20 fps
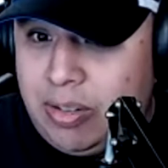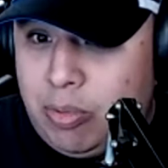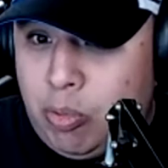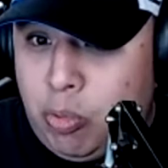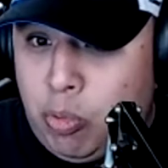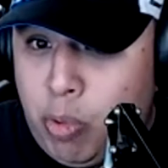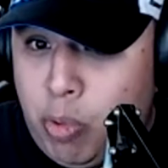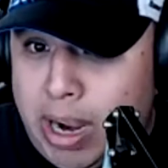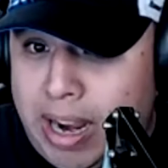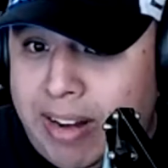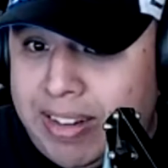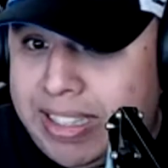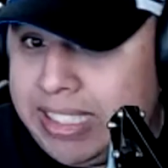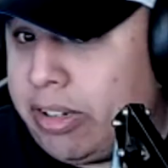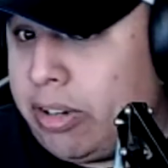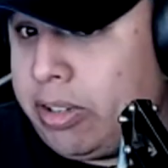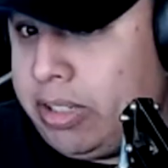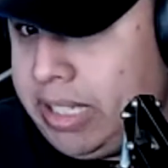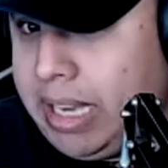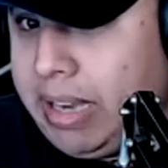where
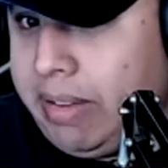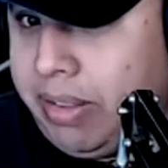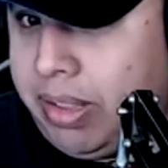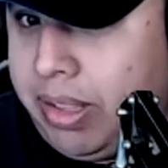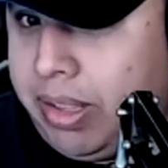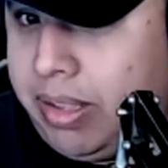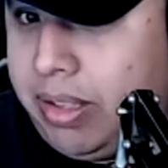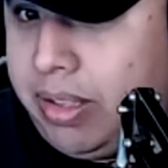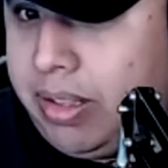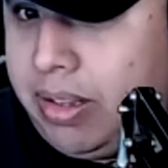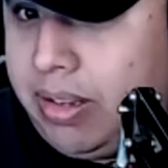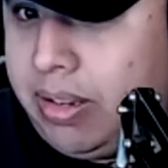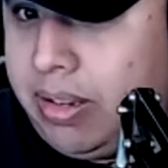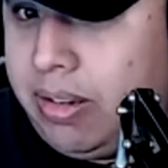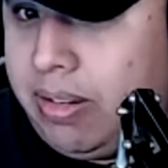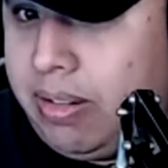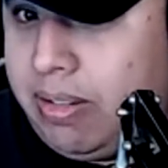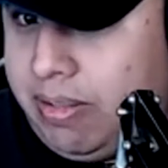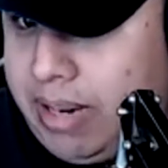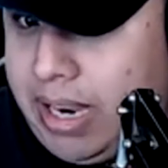is our depth,
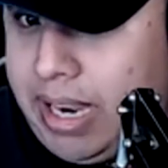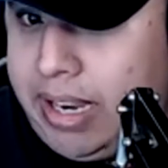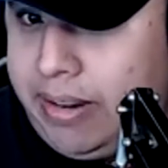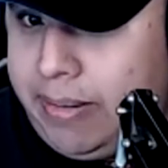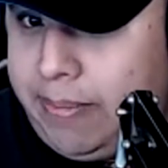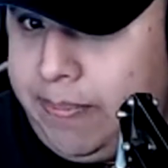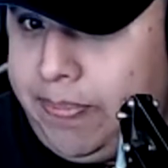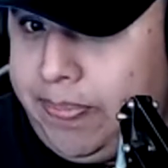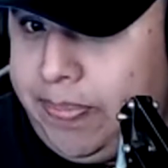right?